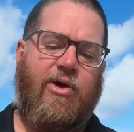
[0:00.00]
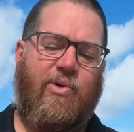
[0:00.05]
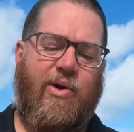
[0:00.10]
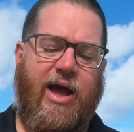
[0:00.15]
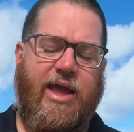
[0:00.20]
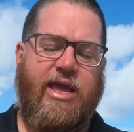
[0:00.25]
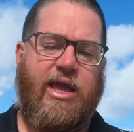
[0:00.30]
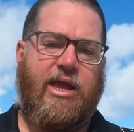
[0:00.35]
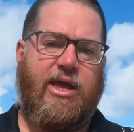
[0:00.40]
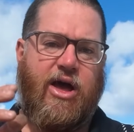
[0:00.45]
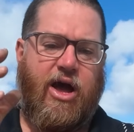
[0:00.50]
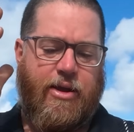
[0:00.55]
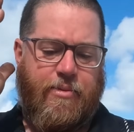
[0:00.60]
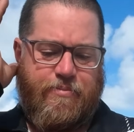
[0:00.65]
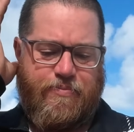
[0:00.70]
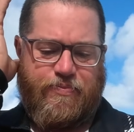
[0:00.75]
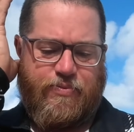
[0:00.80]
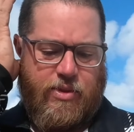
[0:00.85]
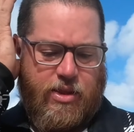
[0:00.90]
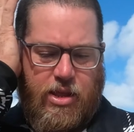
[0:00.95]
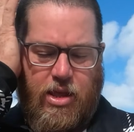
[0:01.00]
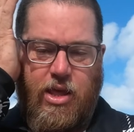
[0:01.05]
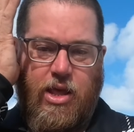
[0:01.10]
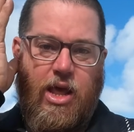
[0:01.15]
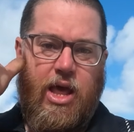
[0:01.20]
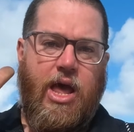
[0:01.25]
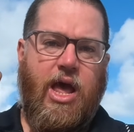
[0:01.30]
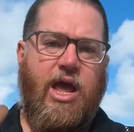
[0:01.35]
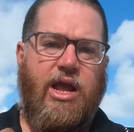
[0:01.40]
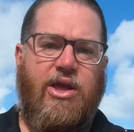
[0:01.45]
away you go.
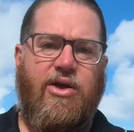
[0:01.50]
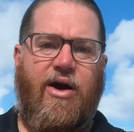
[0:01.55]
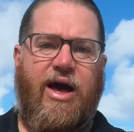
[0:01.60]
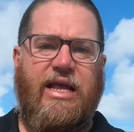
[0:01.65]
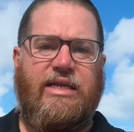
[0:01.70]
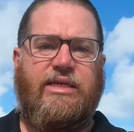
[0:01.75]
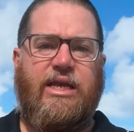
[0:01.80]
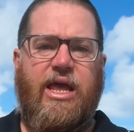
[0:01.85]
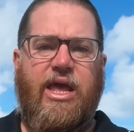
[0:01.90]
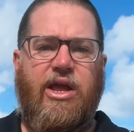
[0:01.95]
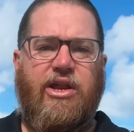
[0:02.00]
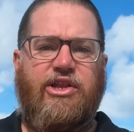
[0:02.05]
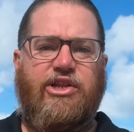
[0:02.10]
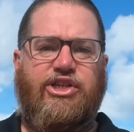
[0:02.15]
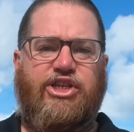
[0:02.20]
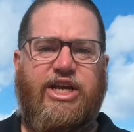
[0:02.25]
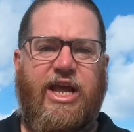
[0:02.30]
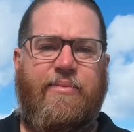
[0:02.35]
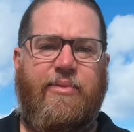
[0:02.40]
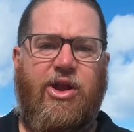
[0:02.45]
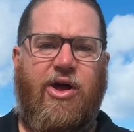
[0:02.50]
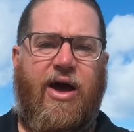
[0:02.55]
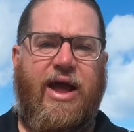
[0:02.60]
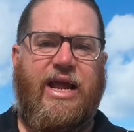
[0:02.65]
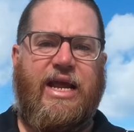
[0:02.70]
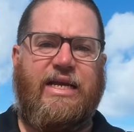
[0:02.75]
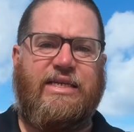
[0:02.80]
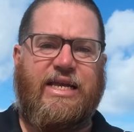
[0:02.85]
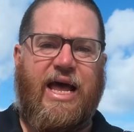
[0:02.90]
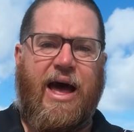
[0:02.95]
Guys,
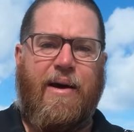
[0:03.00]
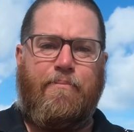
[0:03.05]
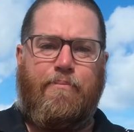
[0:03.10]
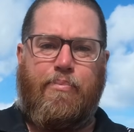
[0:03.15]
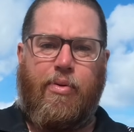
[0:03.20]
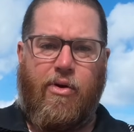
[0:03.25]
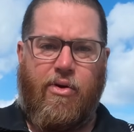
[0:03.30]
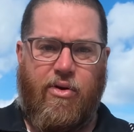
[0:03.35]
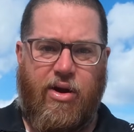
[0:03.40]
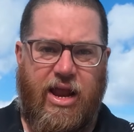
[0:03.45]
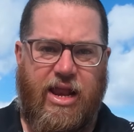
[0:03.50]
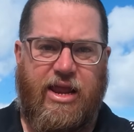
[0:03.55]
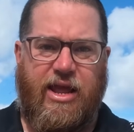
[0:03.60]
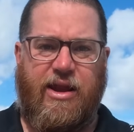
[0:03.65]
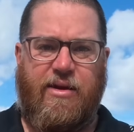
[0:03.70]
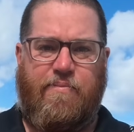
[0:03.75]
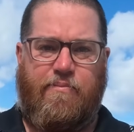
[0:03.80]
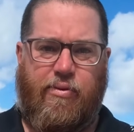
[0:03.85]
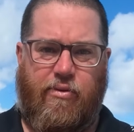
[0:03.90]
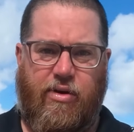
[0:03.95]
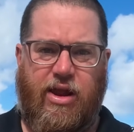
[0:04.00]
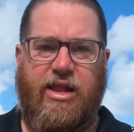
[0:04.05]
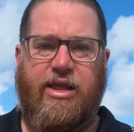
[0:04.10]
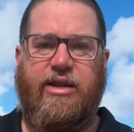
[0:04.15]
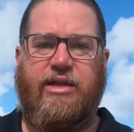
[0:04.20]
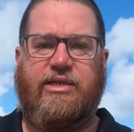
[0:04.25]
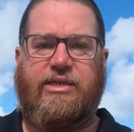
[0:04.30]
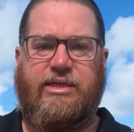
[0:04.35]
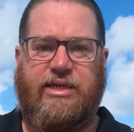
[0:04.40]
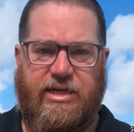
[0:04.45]
Gemini is a brilliant,
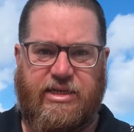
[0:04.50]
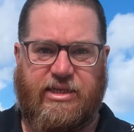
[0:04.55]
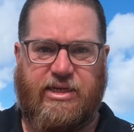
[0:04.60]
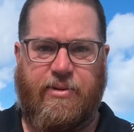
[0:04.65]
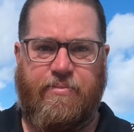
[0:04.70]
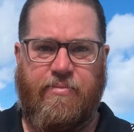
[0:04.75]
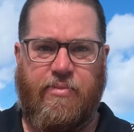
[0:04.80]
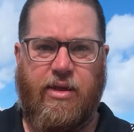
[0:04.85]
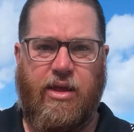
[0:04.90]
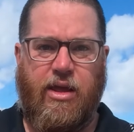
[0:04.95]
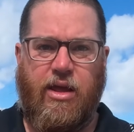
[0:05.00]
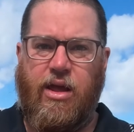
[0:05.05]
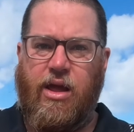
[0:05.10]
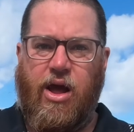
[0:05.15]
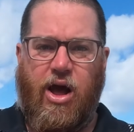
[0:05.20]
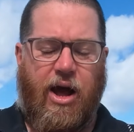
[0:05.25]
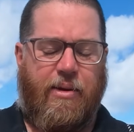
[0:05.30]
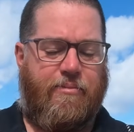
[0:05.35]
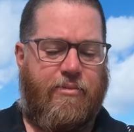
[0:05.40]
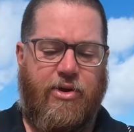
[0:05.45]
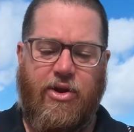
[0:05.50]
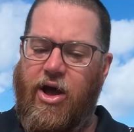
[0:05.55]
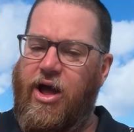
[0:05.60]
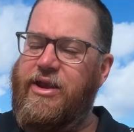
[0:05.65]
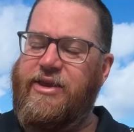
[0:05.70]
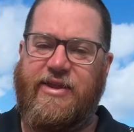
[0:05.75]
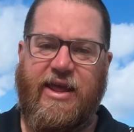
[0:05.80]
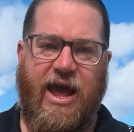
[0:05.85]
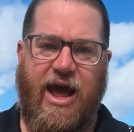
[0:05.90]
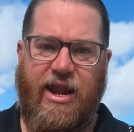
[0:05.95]
brilliant system. I'm
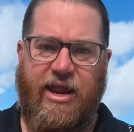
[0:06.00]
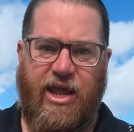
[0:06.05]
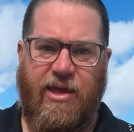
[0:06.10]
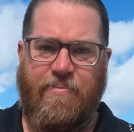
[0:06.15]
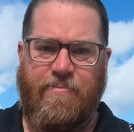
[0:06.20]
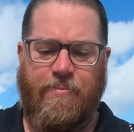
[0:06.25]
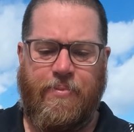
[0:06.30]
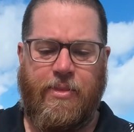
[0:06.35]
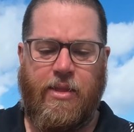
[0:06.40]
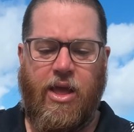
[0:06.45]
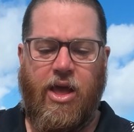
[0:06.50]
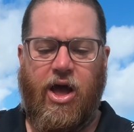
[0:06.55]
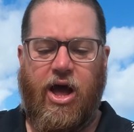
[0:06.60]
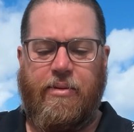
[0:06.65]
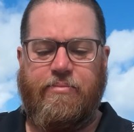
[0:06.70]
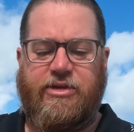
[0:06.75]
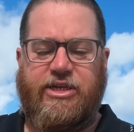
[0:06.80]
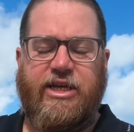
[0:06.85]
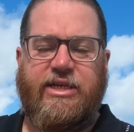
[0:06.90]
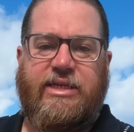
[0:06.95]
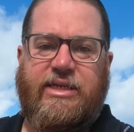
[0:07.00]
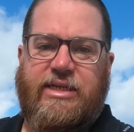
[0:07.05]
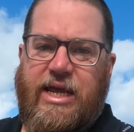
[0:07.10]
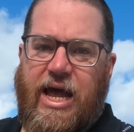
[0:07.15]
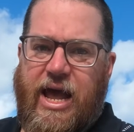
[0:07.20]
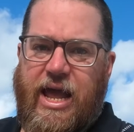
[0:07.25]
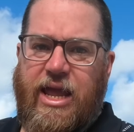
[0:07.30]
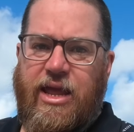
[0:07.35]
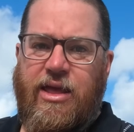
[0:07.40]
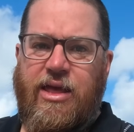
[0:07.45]
not doubting them. I'm just
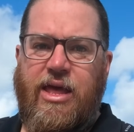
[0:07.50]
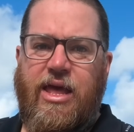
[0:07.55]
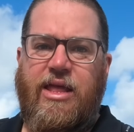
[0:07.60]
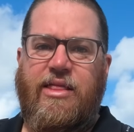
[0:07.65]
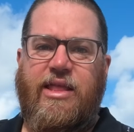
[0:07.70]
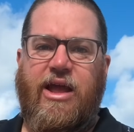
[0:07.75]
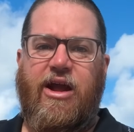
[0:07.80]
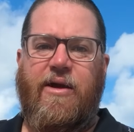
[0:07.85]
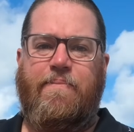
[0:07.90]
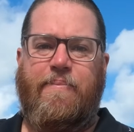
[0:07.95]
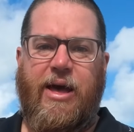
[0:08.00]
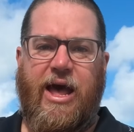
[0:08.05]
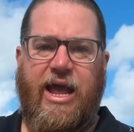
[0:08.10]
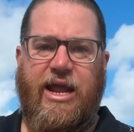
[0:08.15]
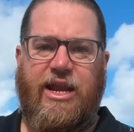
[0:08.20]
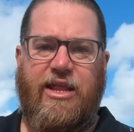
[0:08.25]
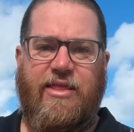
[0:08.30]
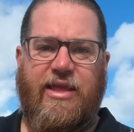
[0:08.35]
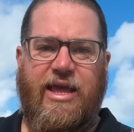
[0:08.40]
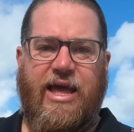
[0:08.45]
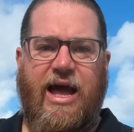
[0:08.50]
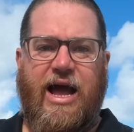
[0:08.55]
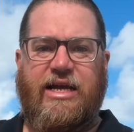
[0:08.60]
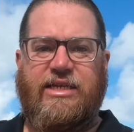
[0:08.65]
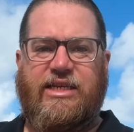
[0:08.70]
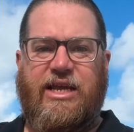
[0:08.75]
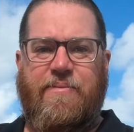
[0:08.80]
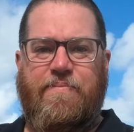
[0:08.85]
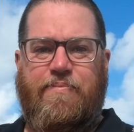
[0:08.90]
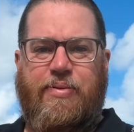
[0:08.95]
saying they're a pain in the
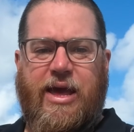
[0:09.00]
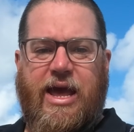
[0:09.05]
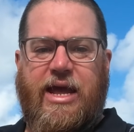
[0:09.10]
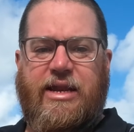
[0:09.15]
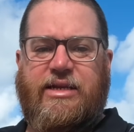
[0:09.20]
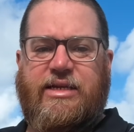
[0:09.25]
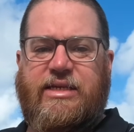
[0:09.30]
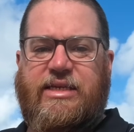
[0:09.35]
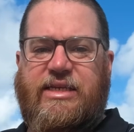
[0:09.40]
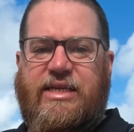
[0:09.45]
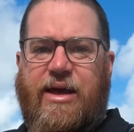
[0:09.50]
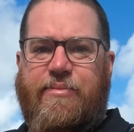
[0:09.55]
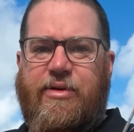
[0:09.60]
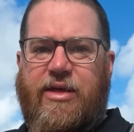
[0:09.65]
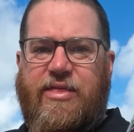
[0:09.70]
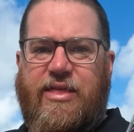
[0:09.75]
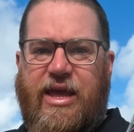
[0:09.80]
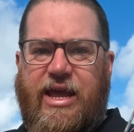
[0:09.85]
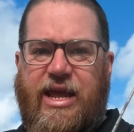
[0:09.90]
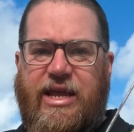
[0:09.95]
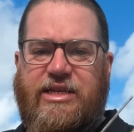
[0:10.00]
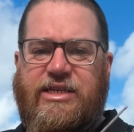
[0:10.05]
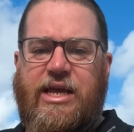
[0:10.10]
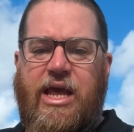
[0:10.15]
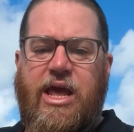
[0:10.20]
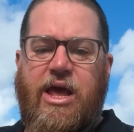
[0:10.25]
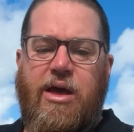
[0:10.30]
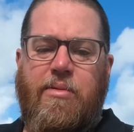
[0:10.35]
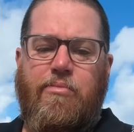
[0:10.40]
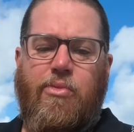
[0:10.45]
ass compared to some of these
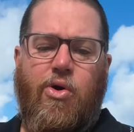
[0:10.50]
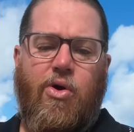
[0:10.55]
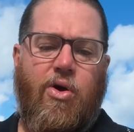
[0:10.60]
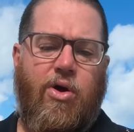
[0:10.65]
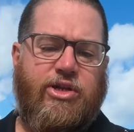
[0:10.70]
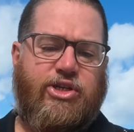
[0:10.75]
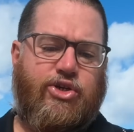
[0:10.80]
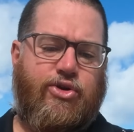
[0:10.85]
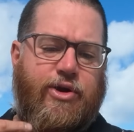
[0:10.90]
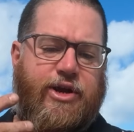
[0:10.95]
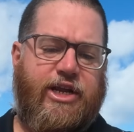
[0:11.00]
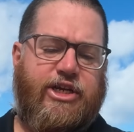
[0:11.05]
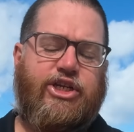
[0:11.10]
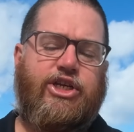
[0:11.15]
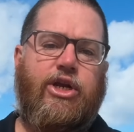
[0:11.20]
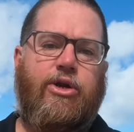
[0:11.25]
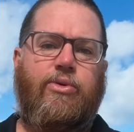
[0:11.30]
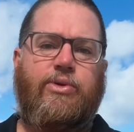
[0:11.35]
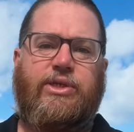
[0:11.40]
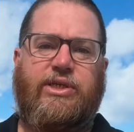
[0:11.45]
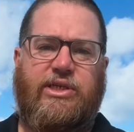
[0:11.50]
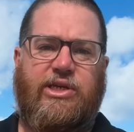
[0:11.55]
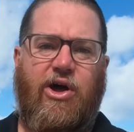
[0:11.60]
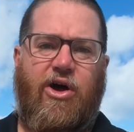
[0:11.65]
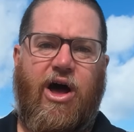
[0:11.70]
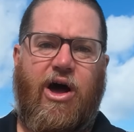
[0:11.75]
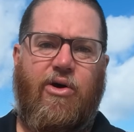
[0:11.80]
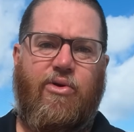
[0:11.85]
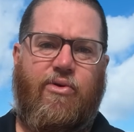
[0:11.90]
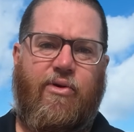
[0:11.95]
more traditional style